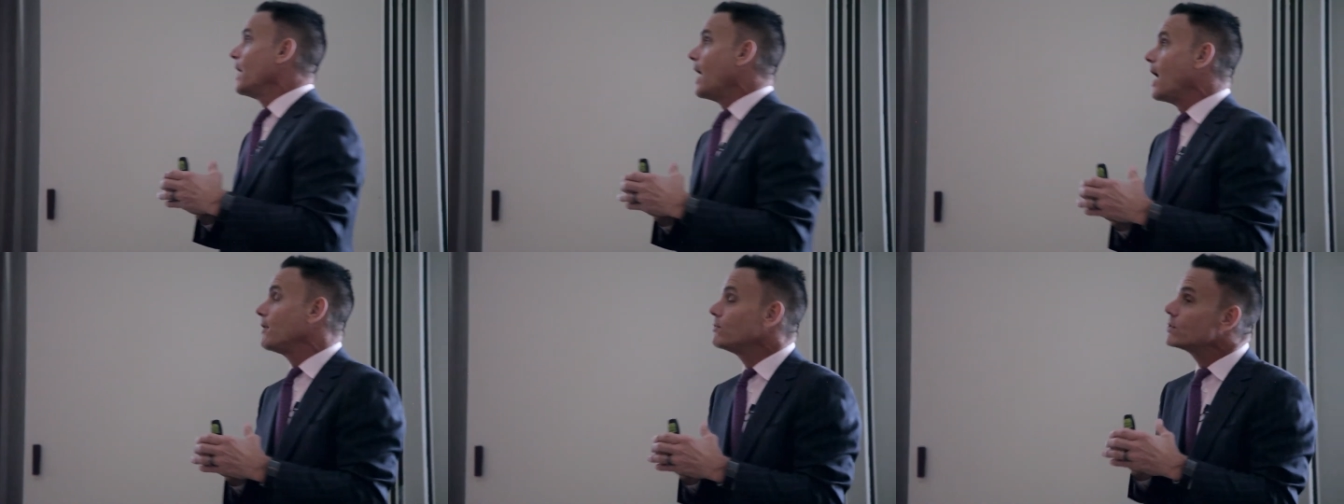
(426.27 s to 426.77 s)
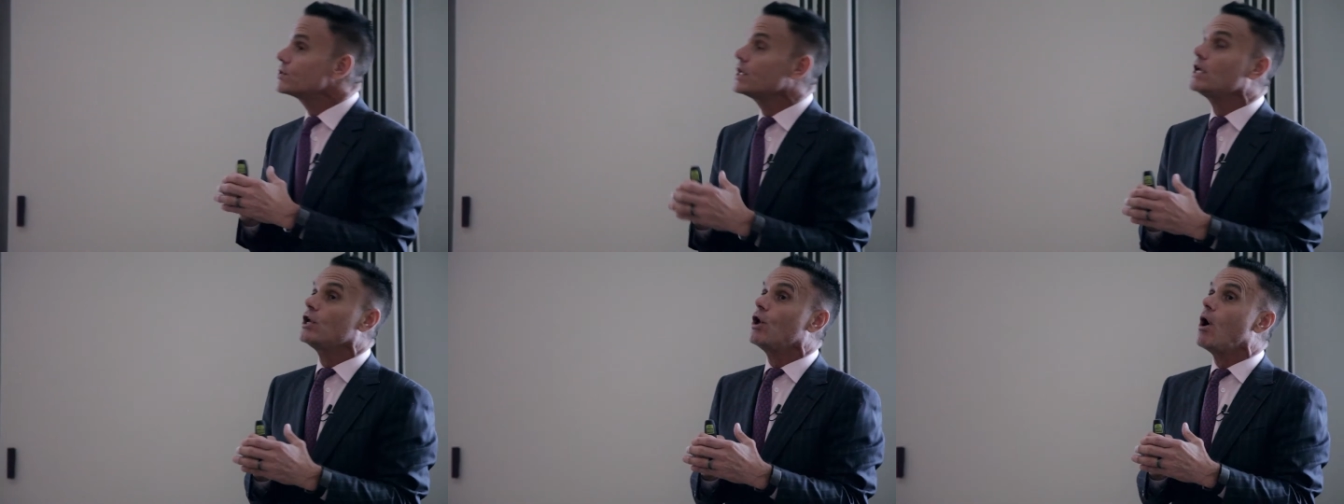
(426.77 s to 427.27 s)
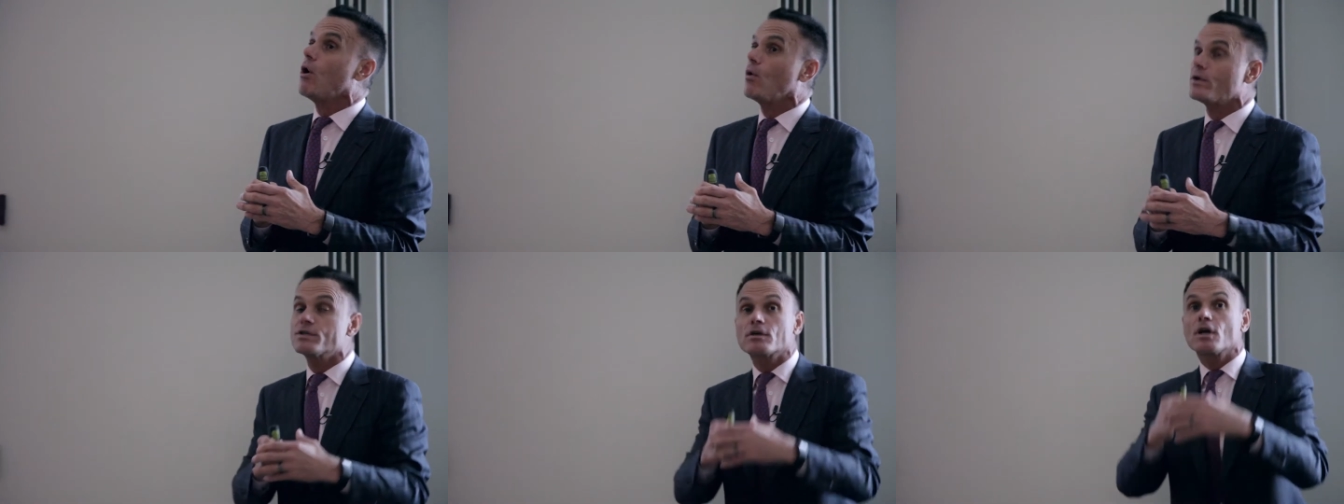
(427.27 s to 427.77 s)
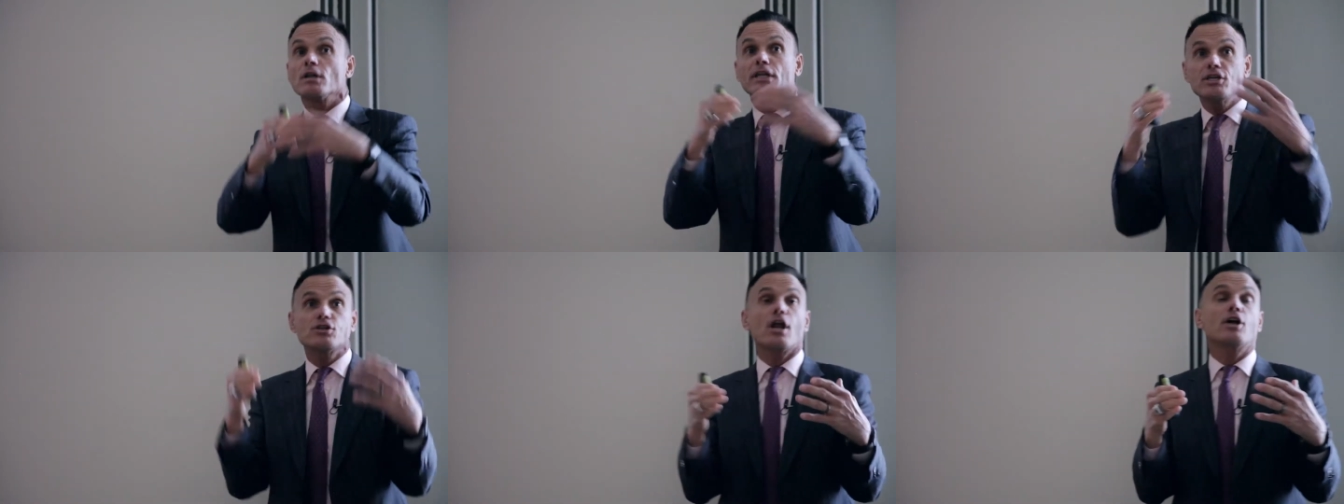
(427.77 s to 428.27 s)
And CEO is
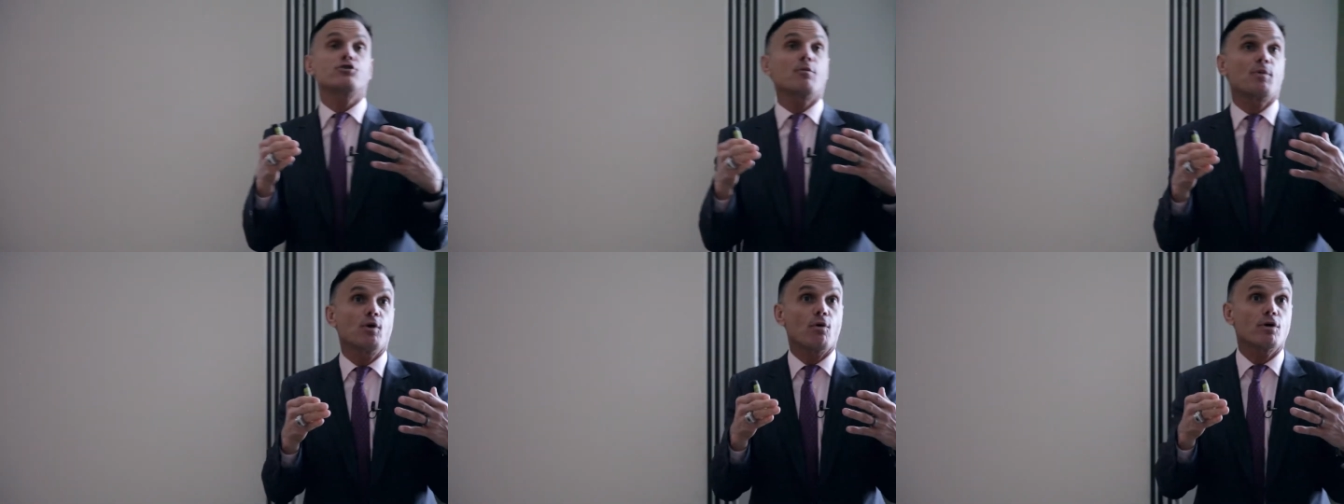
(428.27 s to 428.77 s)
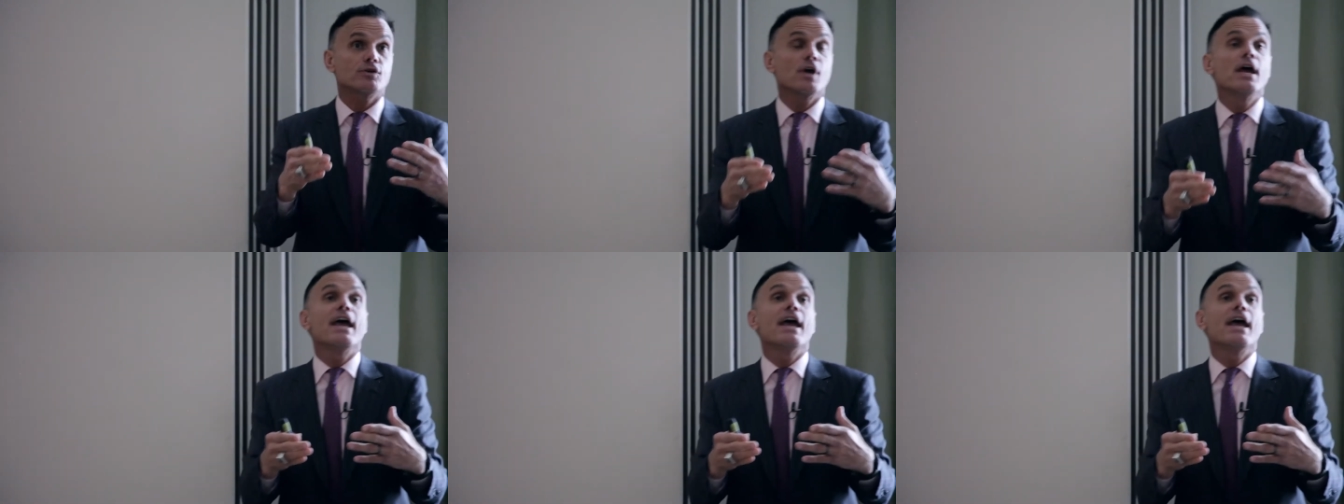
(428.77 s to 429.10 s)
collegiate entrepreneurs,